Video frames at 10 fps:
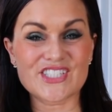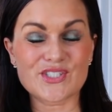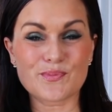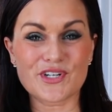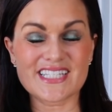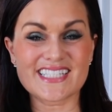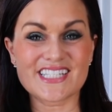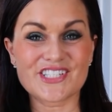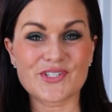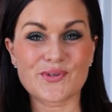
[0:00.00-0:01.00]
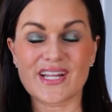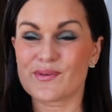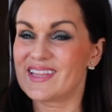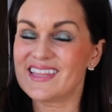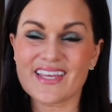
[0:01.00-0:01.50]
It's super easy to do, and
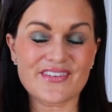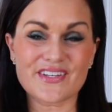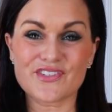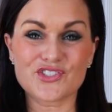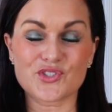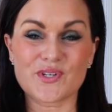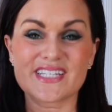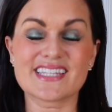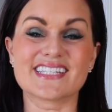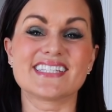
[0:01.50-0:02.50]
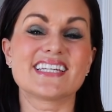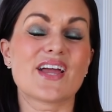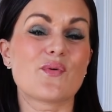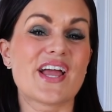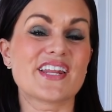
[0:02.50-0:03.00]
I would love it if you joined the
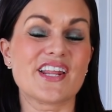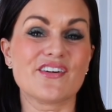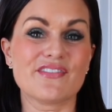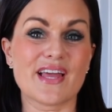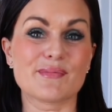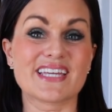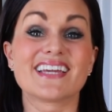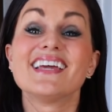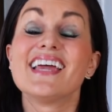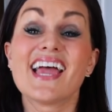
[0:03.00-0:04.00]
DIY Niner family.